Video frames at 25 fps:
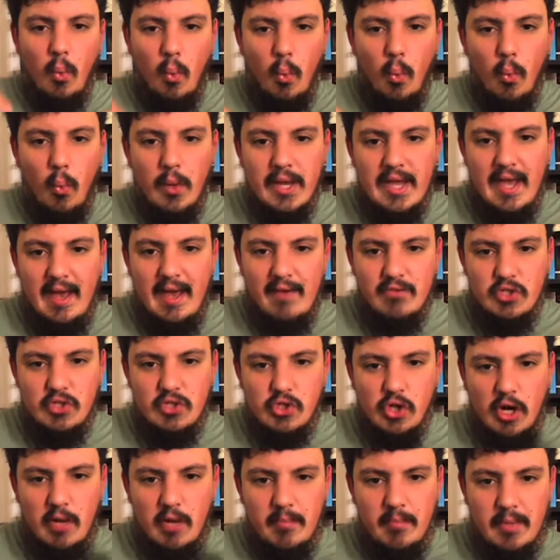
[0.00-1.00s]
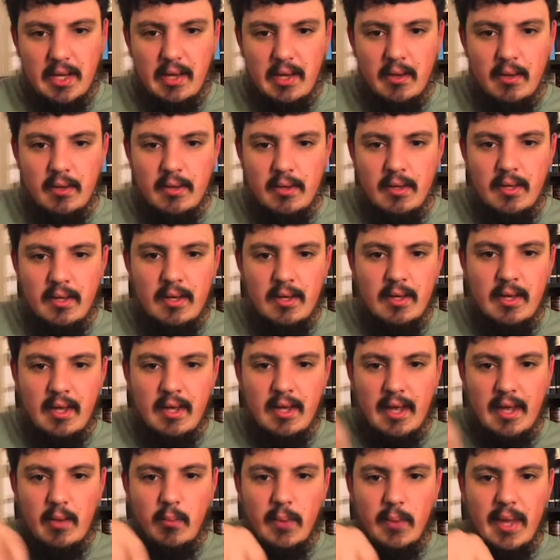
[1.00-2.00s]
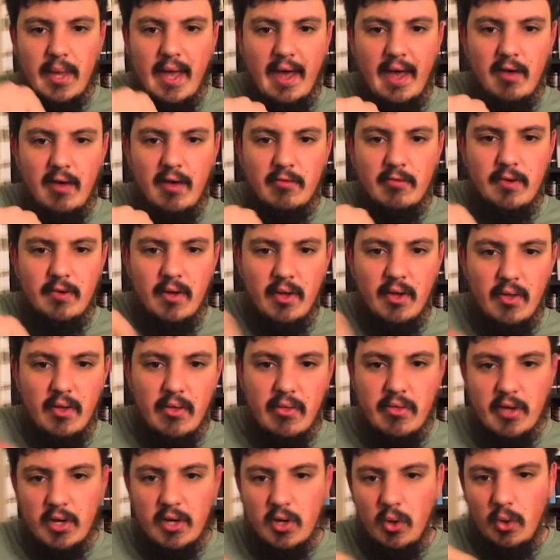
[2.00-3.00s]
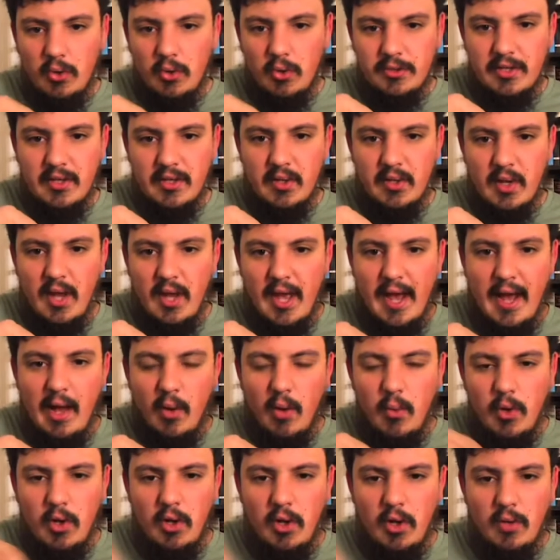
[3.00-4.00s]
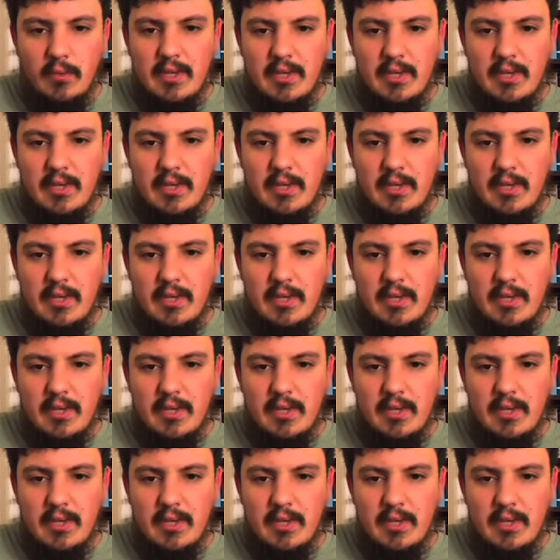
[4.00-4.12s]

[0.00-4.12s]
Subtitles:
we have a Sharpie, and we have the golden owl.